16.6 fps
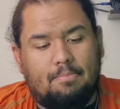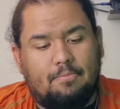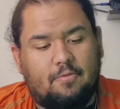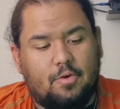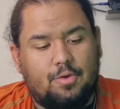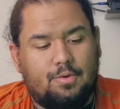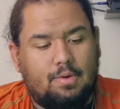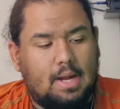
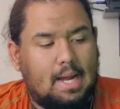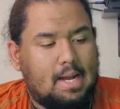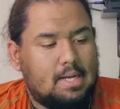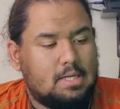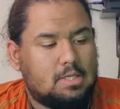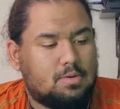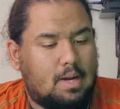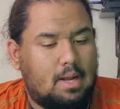for you
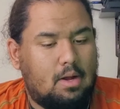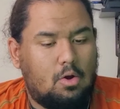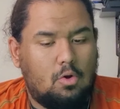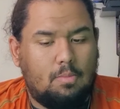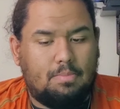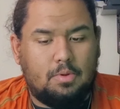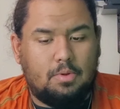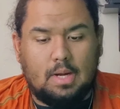guys. So I
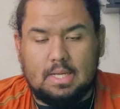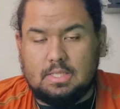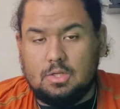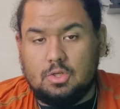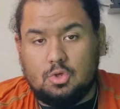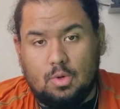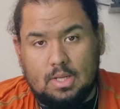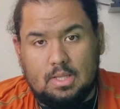hope you guys
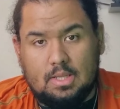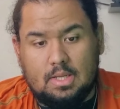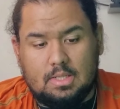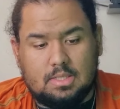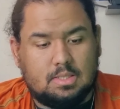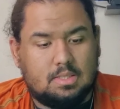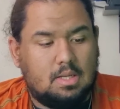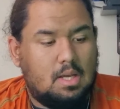enjoyed
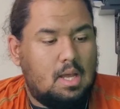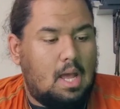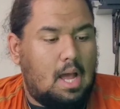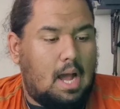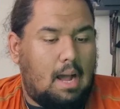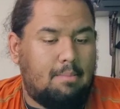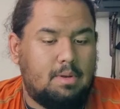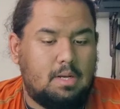this.
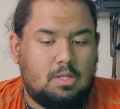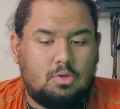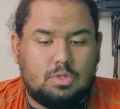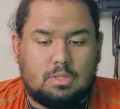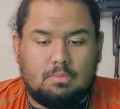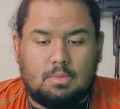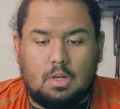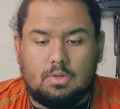I'm going to
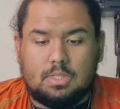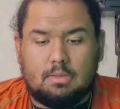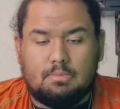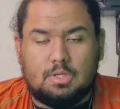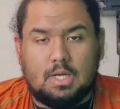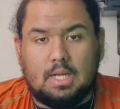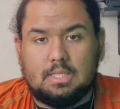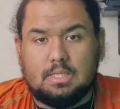do some
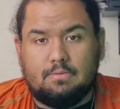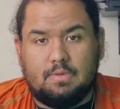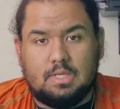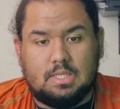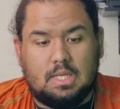close-up shots of the